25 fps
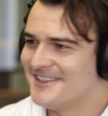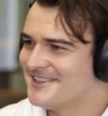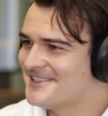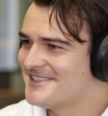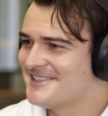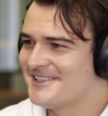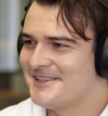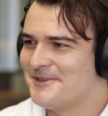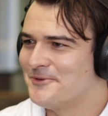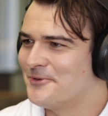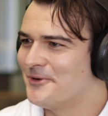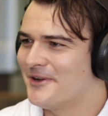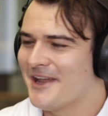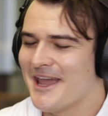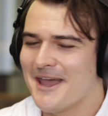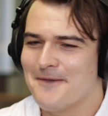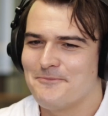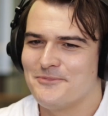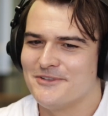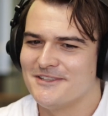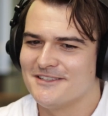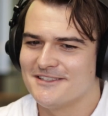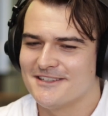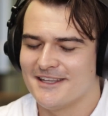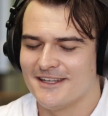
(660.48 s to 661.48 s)
let's see what
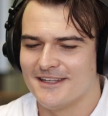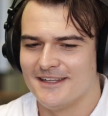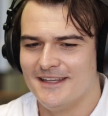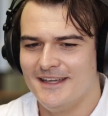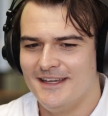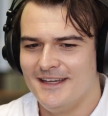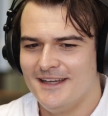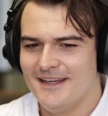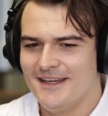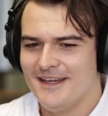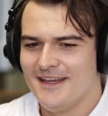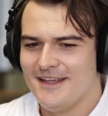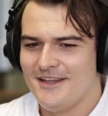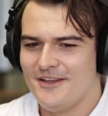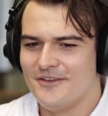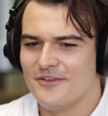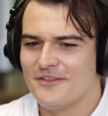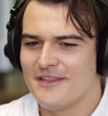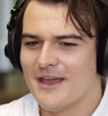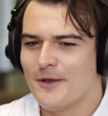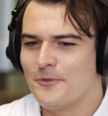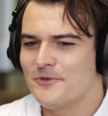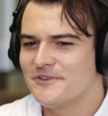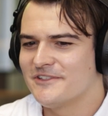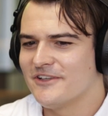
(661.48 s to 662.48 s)
happens. And,
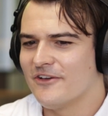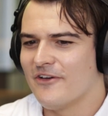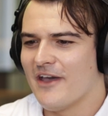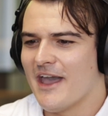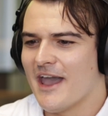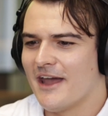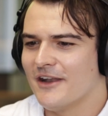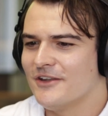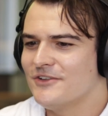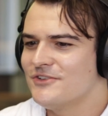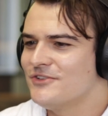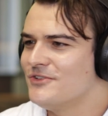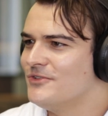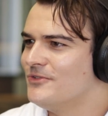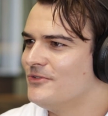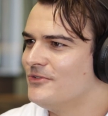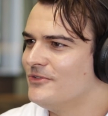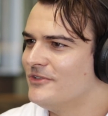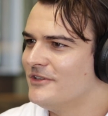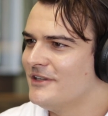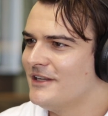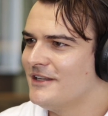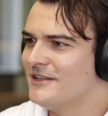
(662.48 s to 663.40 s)
that was our attitude